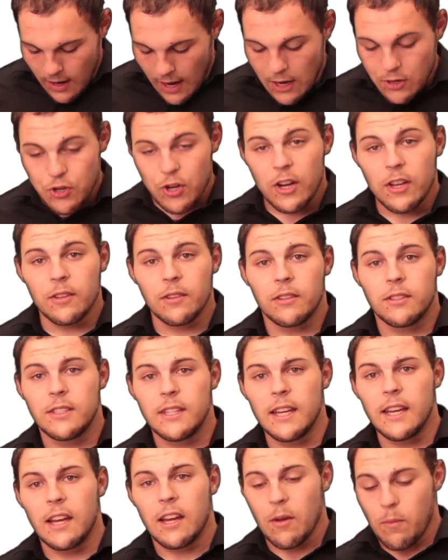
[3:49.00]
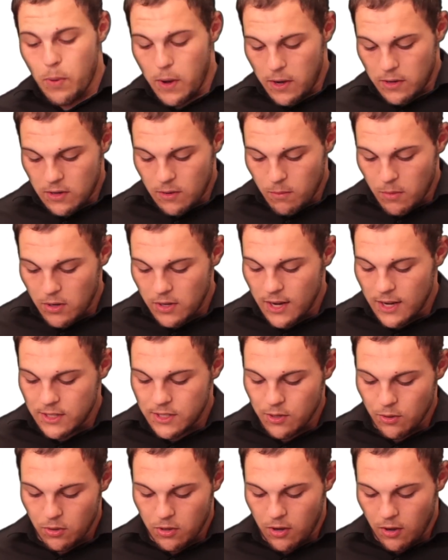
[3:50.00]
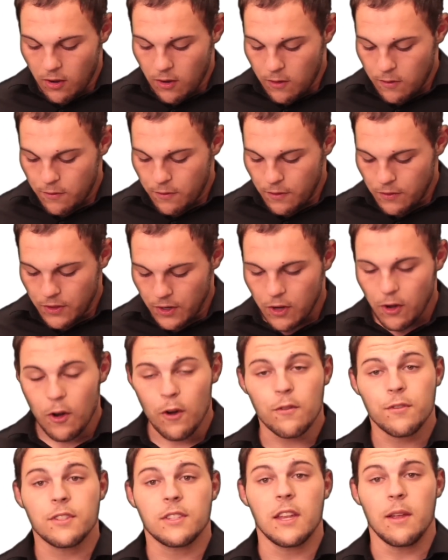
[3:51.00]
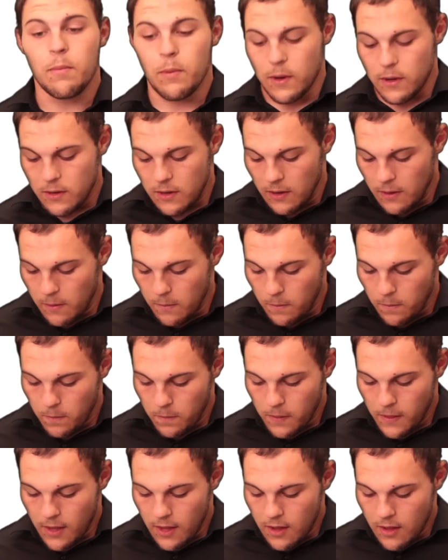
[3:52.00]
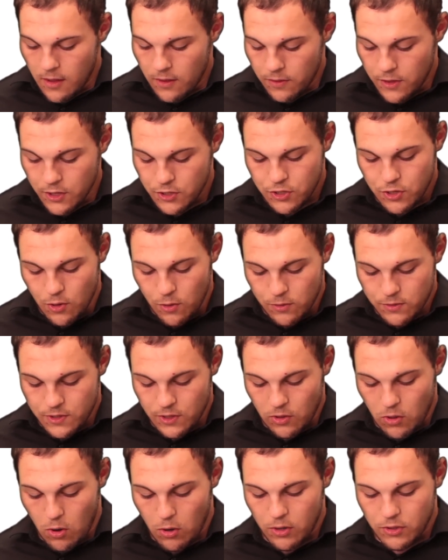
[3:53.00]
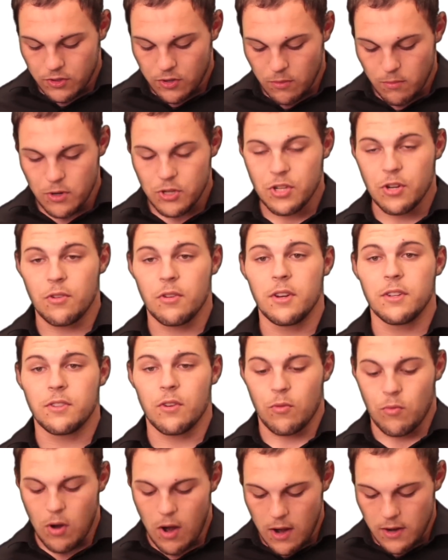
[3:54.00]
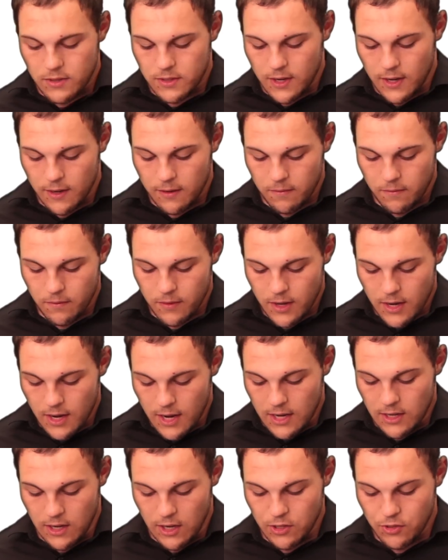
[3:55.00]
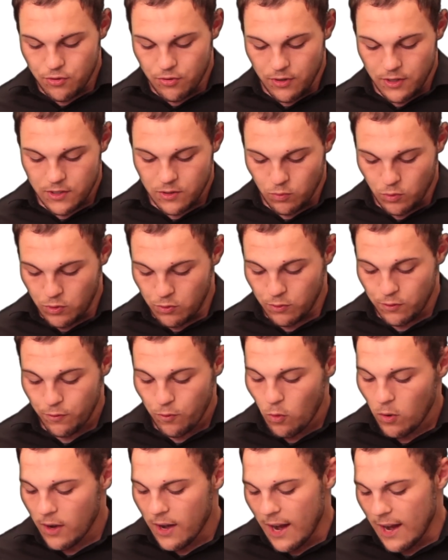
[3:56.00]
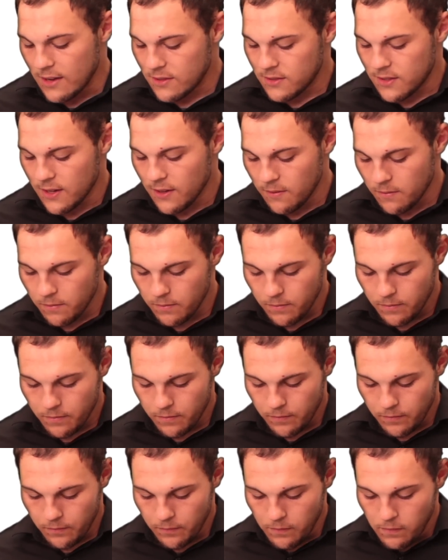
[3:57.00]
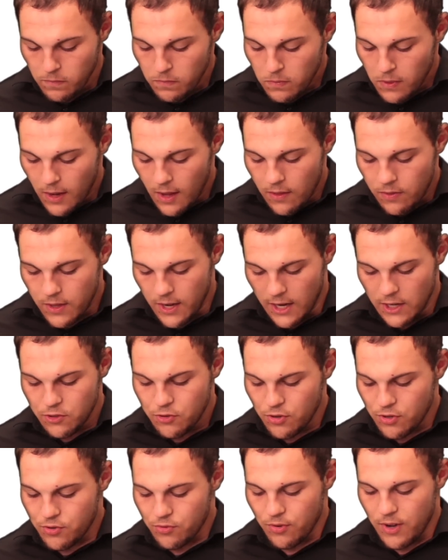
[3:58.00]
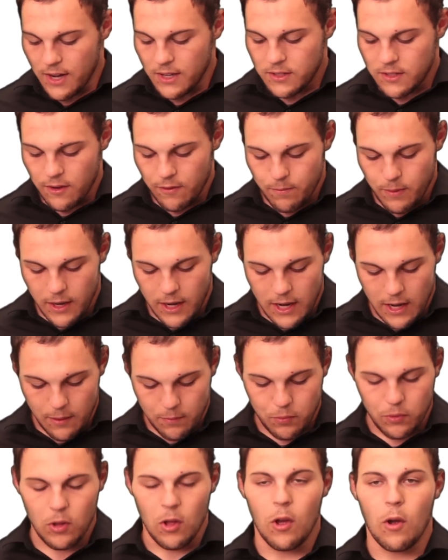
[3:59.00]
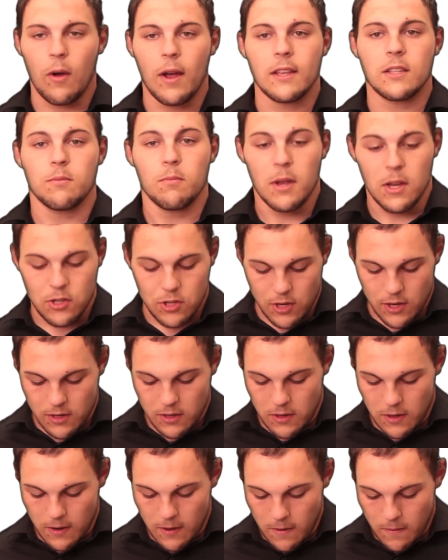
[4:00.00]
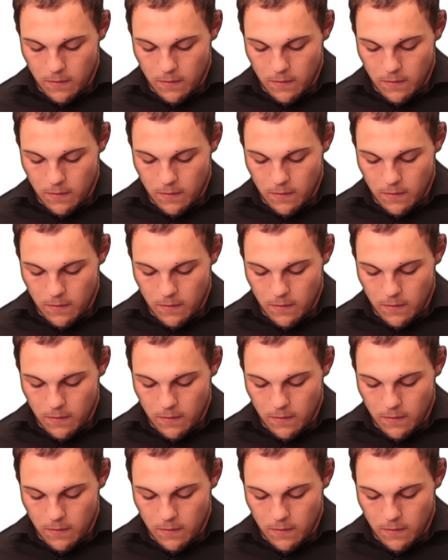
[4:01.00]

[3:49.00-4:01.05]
As you can see, compared to Monday's yield curve, the curve steepened. This shows the longer term maturities are rising and interest, which was forecasting. The interest rates have been kept low as mentioned,